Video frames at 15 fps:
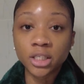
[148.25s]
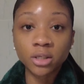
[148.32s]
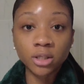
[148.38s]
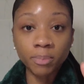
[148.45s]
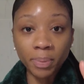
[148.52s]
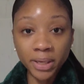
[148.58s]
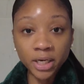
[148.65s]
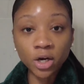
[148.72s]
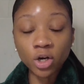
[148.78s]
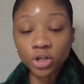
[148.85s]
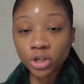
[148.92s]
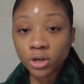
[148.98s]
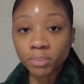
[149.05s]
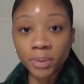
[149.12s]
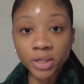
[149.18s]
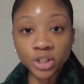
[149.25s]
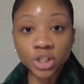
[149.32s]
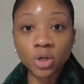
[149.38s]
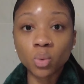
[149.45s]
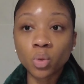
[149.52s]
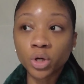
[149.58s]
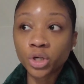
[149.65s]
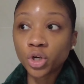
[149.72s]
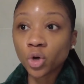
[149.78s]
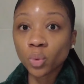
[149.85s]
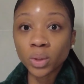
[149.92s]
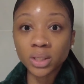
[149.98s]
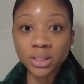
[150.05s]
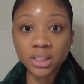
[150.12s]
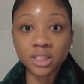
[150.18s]
Depending on your budget, what you're
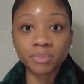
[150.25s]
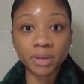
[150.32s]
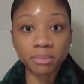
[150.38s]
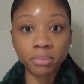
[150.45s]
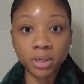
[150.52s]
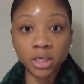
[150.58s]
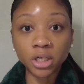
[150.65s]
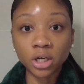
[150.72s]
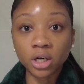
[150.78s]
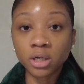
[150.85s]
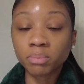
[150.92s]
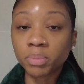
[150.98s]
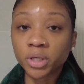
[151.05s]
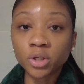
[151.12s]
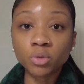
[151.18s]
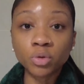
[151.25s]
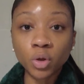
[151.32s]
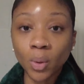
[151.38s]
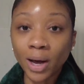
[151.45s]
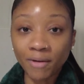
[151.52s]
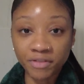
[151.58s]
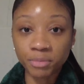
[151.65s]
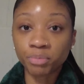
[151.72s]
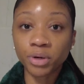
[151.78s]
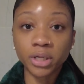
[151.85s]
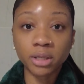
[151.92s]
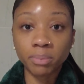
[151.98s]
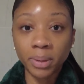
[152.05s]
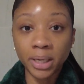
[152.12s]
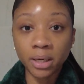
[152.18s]
willing to spend money on, but you don't have to break
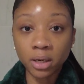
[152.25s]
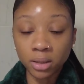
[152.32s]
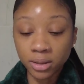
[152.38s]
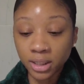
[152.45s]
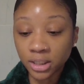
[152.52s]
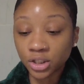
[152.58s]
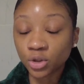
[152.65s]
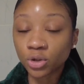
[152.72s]
the bank on this.